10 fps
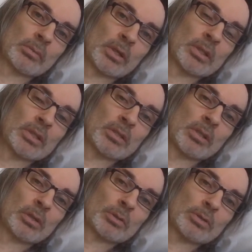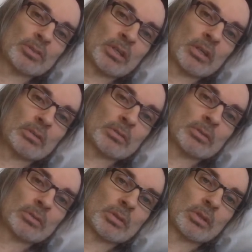I needed the
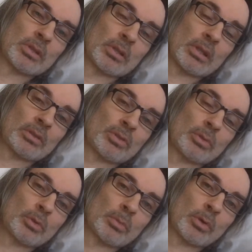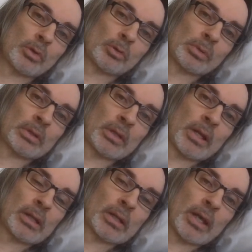ultrasound. That's the room the hospital
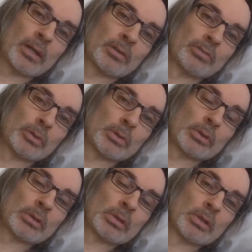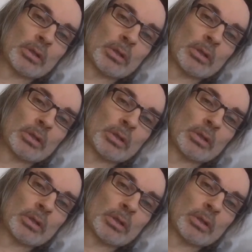had allocated for it.